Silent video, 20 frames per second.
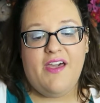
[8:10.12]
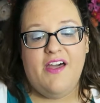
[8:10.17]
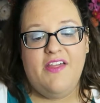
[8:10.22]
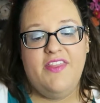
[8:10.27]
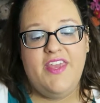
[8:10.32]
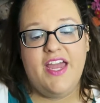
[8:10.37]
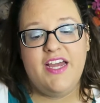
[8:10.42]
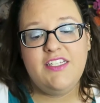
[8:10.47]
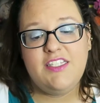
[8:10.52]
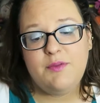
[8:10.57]

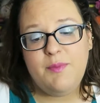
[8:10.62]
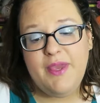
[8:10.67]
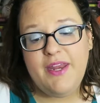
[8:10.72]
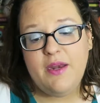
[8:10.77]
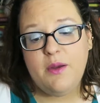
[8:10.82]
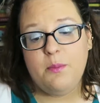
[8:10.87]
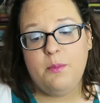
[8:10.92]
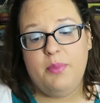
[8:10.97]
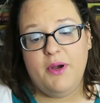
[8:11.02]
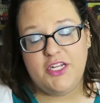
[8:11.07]
The
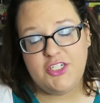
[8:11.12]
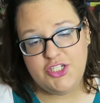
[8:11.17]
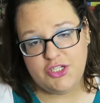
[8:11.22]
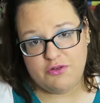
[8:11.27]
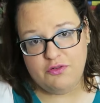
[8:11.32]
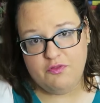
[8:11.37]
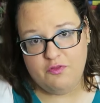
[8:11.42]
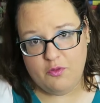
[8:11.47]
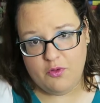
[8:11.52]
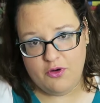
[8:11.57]
estimated
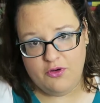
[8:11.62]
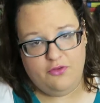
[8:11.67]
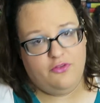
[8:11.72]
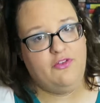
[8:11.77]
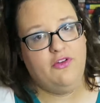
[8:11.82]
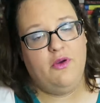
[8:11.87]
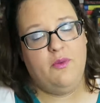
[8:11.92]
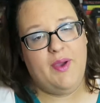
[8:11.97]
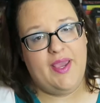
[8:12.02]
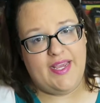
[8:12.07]
budget for
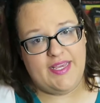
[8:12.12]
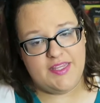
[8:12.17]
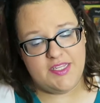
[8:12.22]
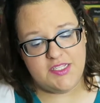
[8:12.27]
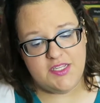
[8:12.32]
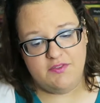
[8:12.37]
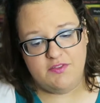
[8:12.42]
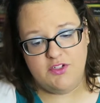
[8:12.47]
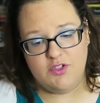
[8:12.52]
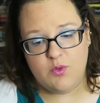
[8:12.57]
Snow White and
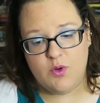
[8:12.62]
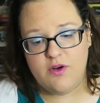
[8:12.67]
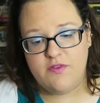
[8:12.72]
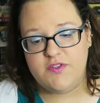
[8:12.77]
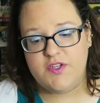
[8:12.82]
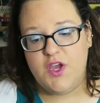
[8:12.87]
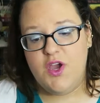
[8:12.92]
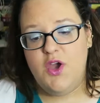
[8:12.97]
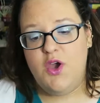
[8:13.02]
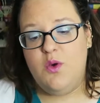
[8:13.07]
the Seven
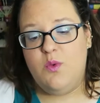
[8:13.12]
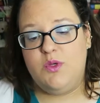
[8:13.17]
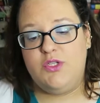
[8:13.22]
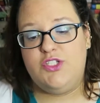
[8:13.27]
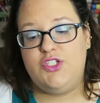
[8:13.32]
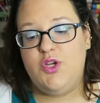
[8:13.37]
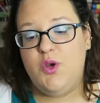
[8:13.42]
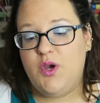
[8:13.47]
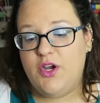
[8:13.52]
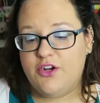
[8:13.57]
Dwarfs
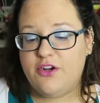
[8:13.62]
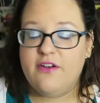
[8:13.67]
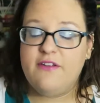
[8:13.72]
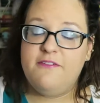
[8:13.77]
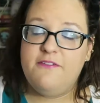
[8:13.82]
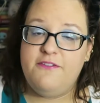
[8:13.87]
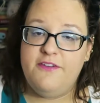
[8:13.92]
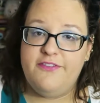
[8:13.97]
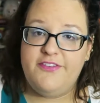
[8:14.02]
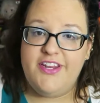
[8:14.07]
was
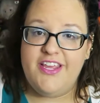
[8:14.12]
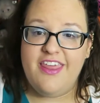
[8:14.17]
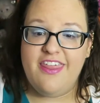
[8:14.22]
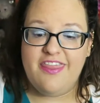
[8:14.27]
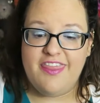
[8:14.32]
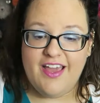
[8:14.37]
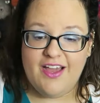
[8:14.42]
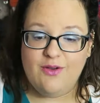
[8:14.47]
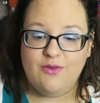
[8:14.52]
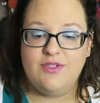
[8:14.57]

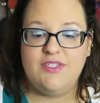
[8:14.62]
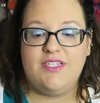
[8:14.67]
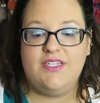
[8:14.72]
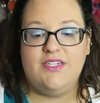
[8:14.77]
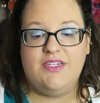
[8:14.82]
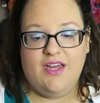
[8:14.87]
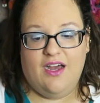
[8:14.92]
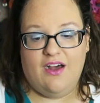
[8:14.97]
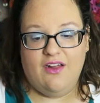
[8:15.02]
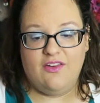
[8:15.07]

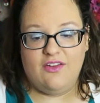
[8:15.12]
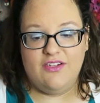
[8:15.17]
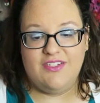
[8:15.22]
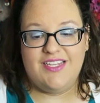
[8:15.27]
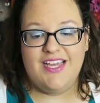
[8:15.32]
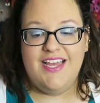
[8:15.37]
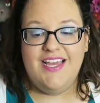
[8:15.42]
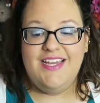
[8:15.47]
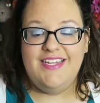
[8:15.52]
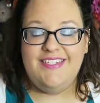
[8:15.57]

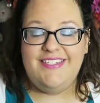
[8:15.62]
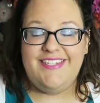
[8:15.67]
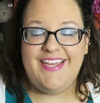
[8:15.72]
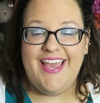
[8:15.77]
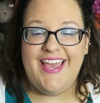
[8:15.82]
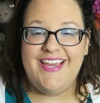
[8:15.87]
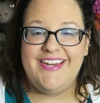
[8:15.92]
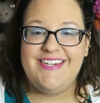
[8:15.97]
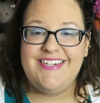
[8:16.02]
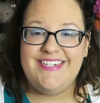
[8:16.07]
$250,000,
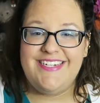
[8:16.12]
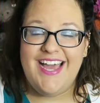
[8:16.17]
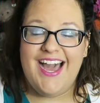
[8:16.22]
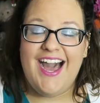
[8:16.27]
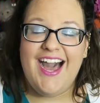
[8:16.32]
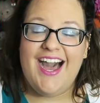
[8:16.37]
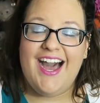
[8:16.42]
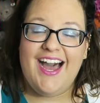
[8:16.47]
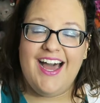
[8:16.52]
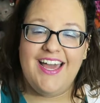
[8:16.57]
10
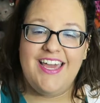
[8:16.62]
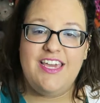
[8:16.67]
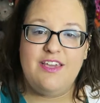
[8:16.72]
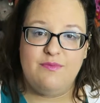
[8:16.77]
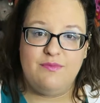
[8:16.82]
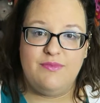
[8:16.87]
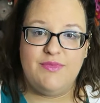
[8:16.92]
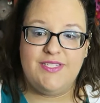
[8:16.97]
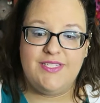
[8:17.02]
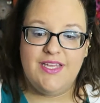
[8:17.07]

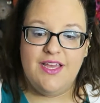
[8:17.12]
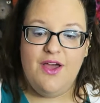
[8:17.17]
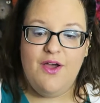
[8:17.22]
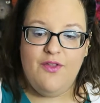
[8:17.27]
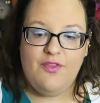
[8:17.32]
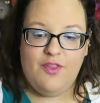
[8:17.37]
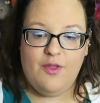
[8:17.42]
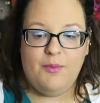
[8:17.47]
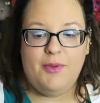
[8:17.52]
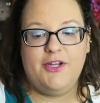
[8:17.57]
times
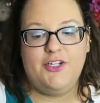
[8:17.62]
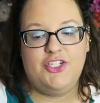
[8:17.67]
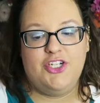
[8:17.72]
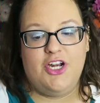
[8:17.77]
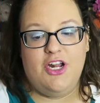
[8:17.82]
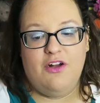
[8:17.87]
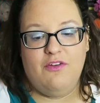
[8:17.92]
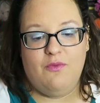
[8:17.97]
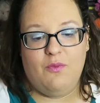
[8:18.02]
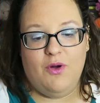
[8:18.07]
the
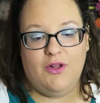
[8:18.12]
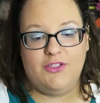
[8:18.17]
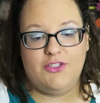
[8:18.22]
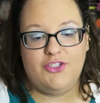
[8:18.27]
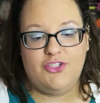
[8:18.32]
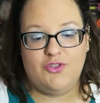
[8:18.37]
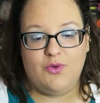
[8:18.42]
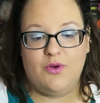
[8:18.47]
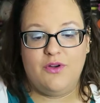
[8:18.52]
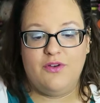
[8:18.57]
budget of
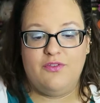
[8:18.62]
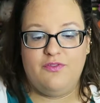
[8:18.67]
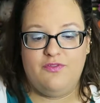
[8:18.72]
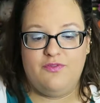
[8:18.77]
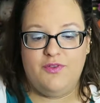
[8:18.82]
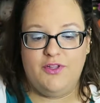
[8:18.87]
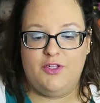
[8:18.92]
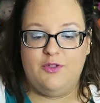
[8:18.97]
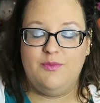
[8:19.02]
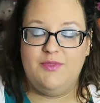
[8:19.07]
Walt's short
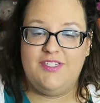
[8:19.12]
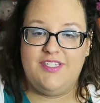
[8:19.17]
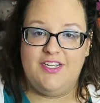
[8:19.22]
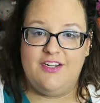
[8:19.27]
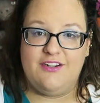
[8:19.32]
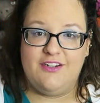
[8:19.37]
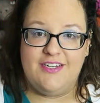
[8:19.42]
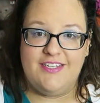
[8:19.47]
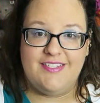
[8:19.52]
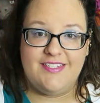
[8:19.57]
film
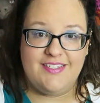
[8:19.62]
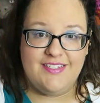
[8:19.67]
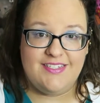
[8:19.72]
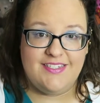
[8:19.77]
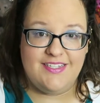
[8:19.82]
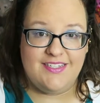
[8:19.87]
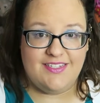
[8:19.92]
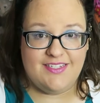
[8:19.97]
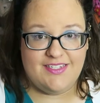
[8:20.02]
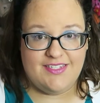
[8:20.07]
series,
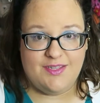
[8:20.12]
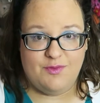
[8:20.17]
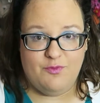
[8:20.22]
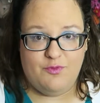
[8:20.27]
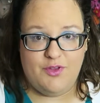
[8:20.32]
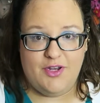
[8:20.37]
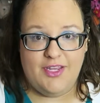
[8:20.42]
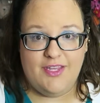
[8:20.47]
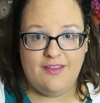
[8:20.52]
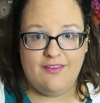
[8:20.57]
Silly
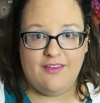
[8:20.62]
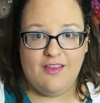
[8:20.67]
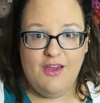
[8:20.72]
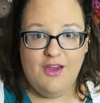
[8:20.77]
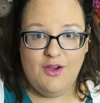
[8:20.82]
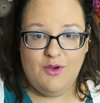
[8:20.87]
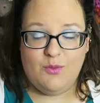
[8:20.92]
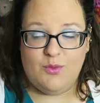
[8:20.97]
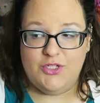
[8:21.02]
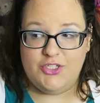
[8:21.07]
Symphonies,
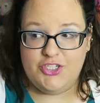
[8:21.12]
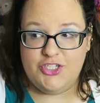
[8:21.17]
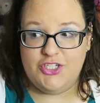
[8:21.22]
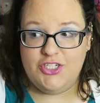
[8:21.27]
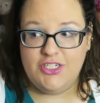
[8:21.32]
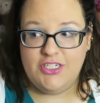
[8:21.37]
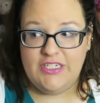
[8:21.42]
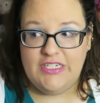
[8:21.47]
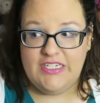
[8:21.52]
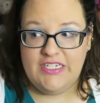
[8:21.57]

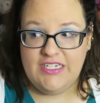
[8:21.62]
which